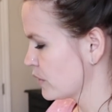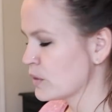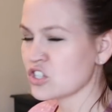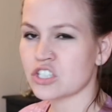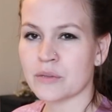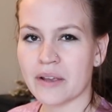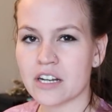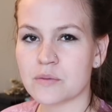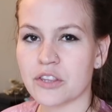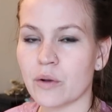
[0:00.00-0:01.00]
which to be
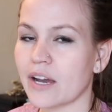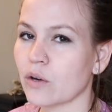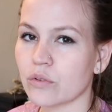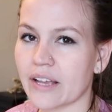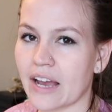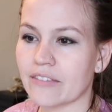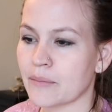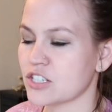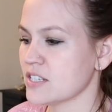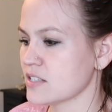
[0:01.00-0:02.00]
honest with you, I don't really have that
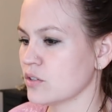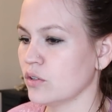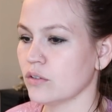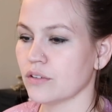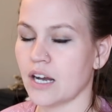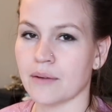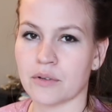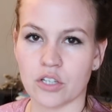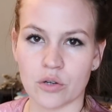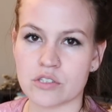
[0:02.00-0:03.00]
much seasonal
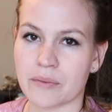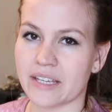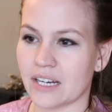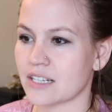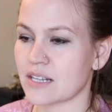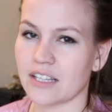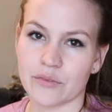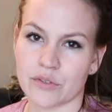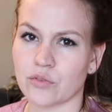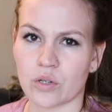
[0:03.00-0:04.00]
um, clothes because I
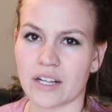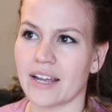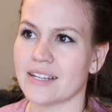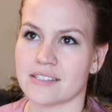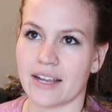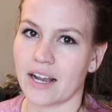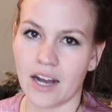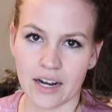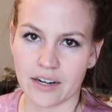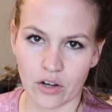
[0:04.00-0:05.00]
live in Florida. It's like
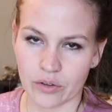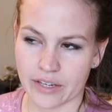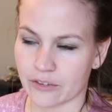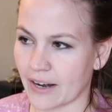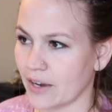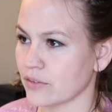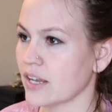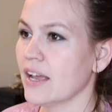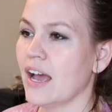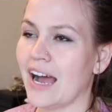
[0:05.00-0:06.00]
hot all year round.
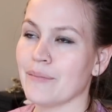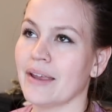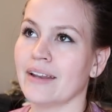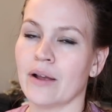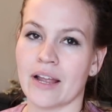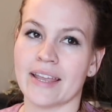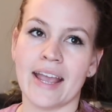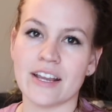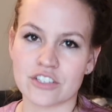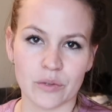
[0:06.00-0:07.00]
I mean,
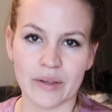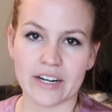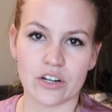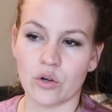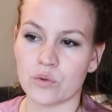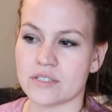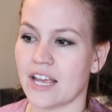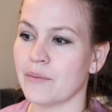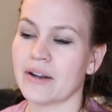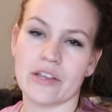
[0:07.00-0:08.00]
occasionally we get a cold
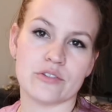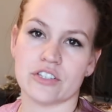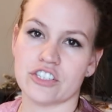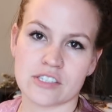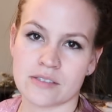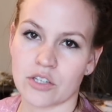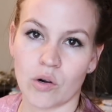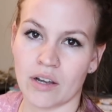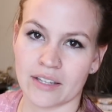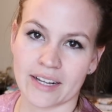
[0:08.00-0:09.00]
day, but I usually just
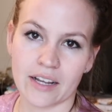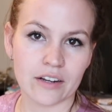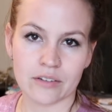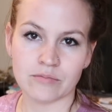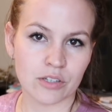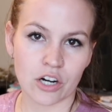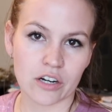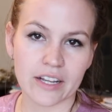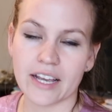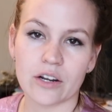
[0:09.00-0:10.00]
throw on like a
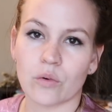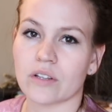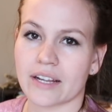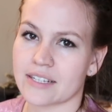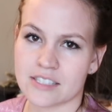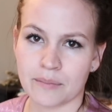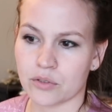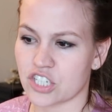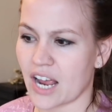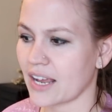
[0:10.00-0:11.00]
cardigan or like a
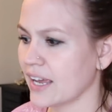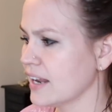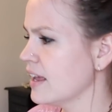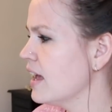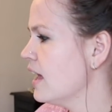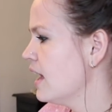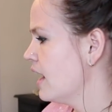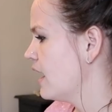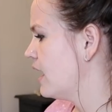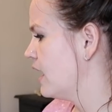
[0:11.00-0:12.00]
simple jacket.
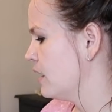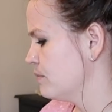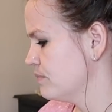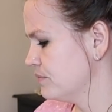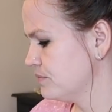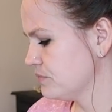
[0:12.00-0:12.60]
Um,